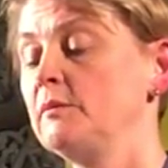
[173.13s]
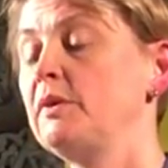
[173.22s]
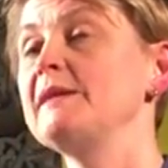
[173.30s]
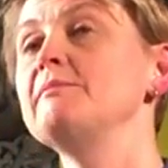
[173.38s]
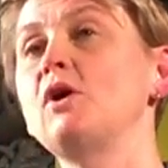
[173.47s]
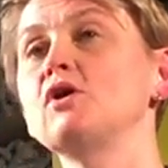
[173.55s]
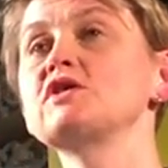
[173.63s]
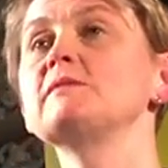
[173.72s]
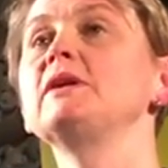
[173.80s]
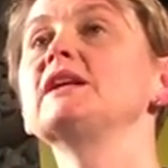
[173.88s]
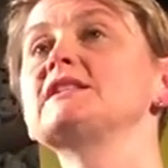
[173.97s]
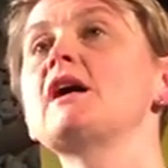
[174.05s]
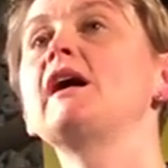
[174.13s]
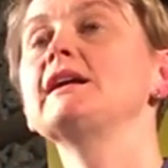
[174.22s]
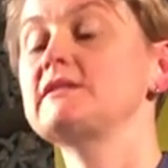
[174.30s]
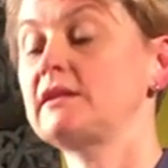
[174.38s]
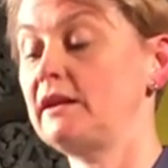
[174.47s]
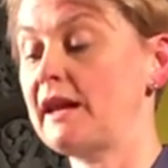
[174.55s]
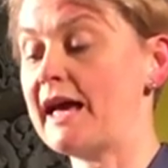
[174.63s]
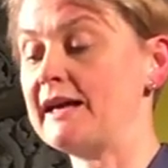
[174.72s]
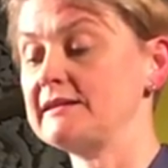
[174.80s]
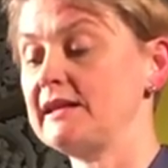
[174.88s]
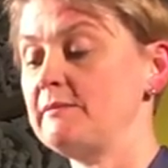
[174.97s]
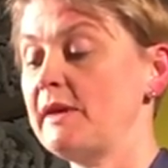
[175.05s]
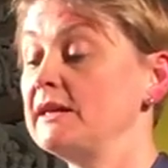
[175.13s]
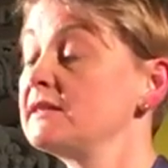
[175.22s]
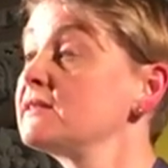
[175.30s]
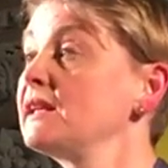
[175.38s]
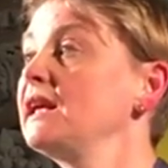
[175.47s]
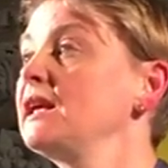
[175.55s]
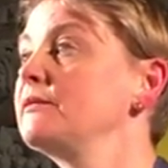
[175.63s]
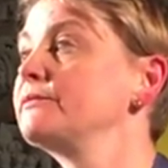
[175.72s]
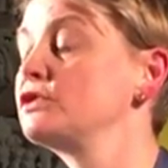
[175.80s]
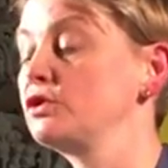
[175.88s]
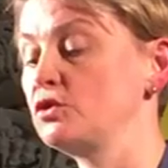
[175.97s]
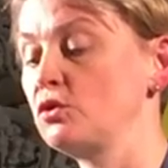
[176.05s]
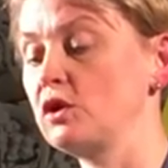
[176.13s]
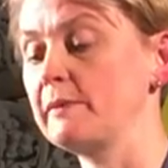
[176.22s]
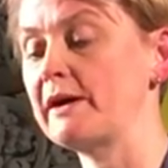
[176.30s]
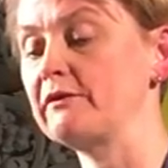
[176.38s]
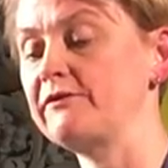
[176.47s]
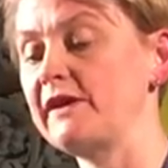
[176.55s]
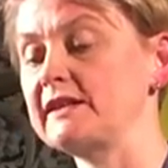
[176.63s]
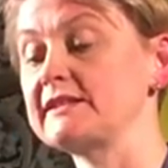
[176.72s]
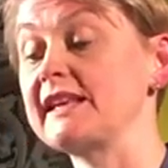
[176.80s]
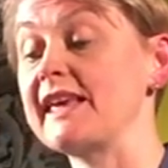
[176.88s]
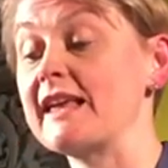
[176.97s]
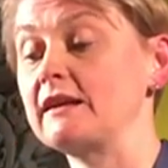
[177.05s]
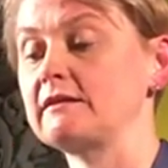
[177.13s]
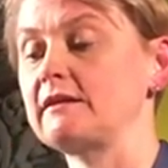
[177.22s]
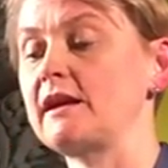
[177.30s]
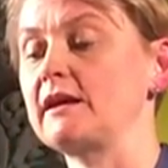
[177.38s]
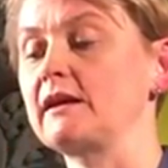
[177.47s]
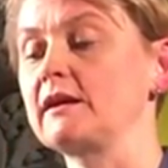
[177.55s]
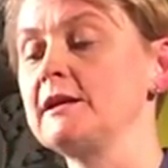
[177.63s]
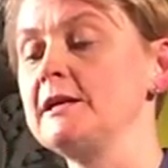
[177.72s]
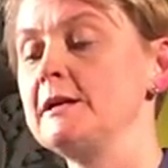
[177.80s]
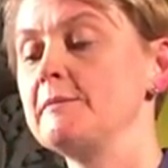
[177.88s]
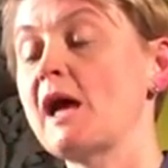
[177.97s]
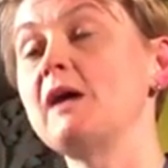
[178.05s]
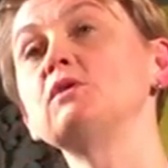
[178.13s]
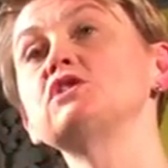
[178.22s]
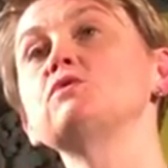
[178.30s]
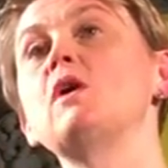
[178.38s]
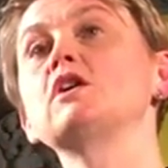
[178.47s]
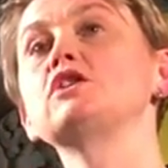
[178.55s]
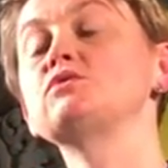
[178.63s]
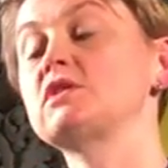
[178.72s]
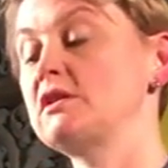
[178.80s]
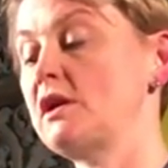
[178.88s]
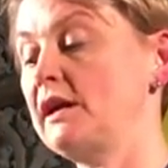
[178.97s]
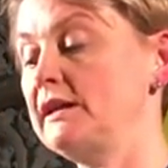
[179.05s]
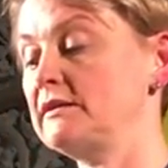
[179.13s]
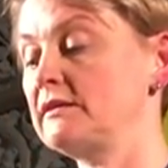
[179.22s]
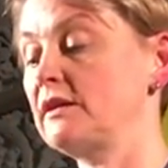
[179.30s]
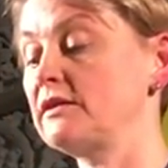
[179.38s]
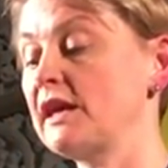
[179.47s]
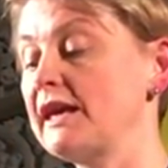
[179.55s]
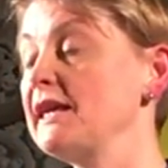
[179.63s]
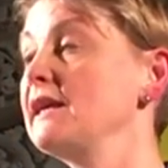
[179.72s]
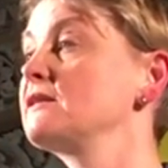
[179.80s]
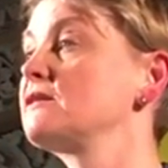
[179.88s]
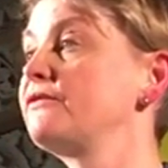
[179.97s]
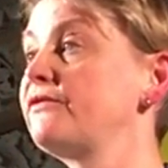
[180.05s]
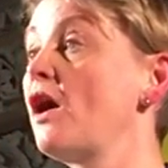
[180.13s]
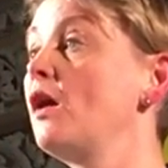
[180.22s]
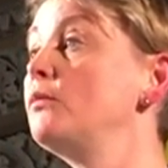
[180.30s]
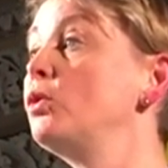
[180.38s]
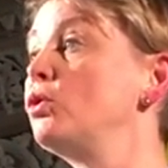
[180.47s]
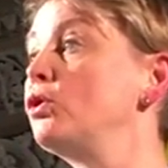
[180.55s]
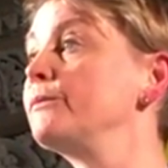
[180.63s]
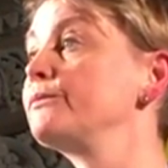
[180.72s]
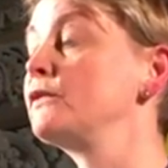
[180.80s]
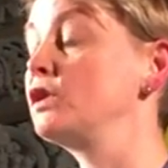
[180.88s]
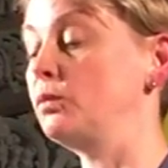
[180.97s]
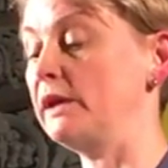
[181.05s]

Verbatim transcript: But impossible a title as it may seem to talk about fixing anything, I want to argue tonight that there is far more that